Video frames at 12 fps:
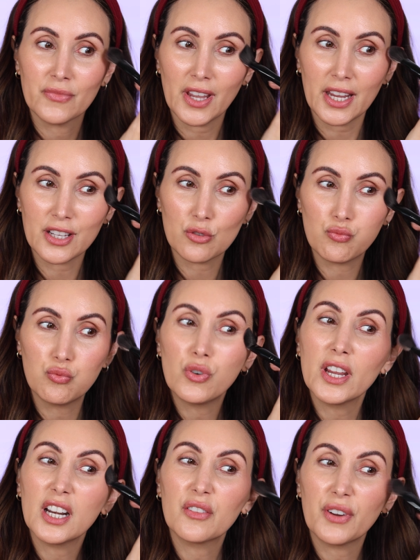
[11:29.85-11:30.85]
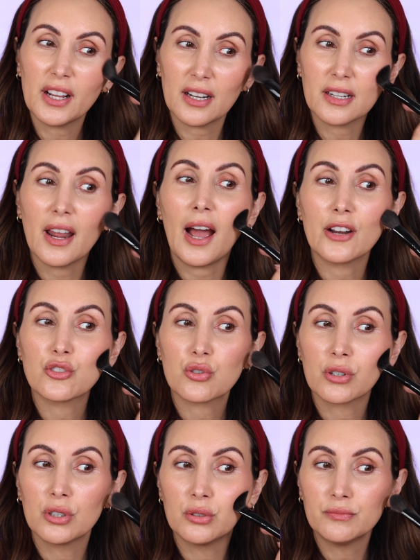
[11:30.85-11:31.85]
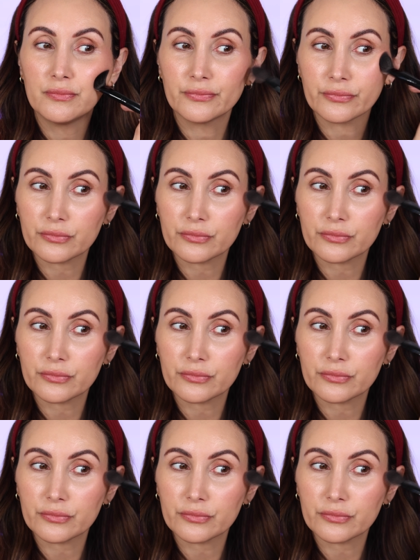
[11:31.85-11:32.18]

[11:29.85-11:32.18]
it's really, really natural.